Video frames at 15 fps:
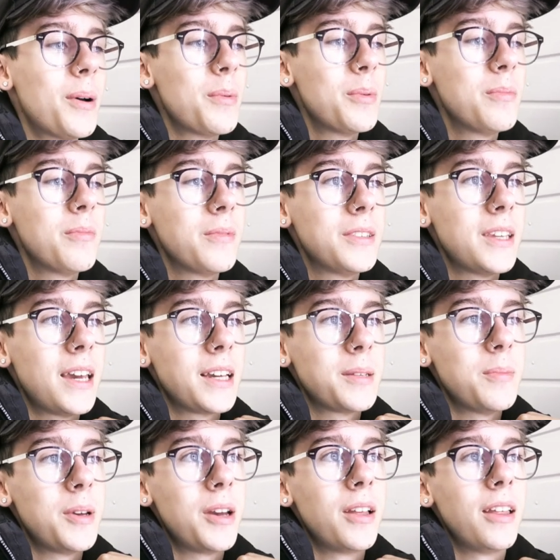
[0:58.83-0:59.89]
My mum
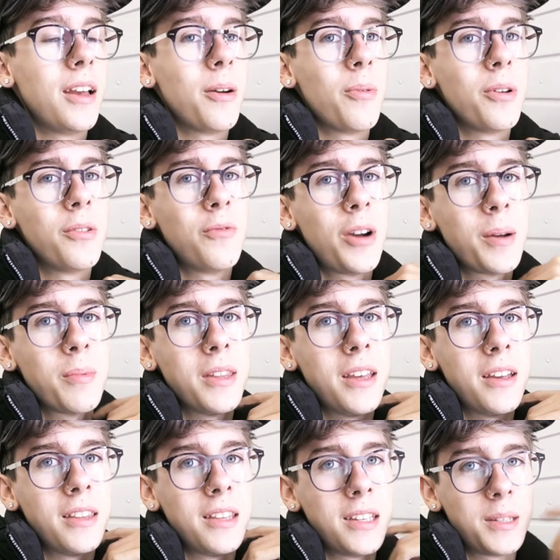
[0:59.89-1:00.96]
texted me earlier, well rang me
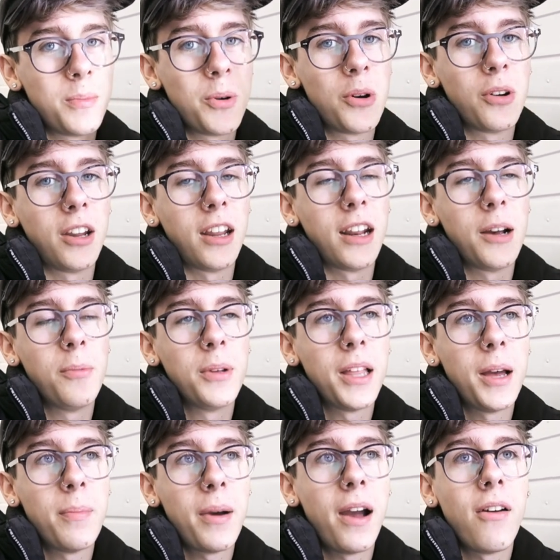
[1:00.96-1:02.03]
this morning and we're
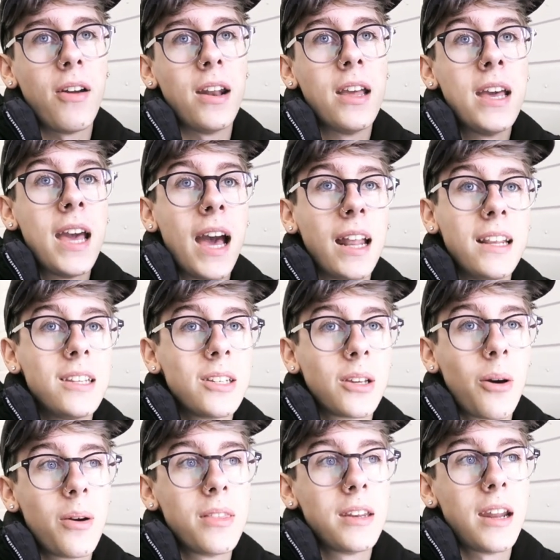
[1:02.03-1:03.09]
like, Byron, I need you to
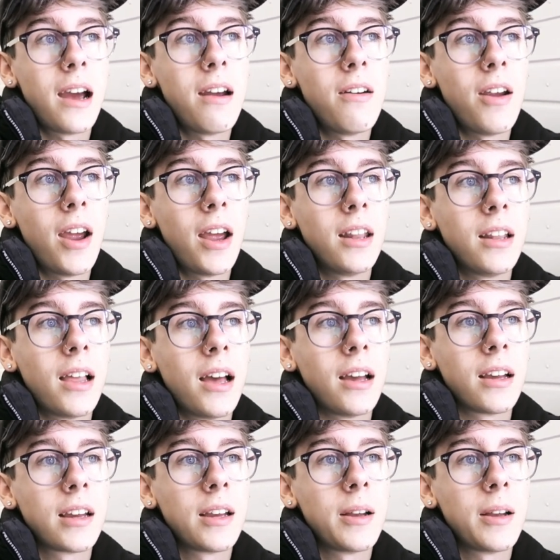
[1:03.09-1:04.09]
go in the diary and like